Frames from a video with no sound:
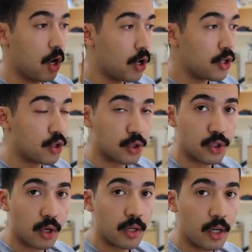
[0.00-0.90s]
on your
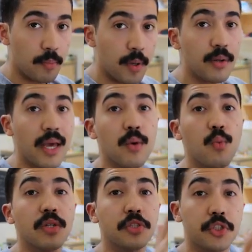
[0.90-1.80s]
starting compound
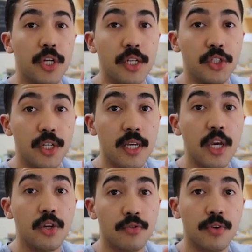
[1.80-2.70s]
and what's
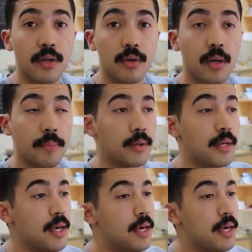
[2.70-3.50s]
changing in your final compound.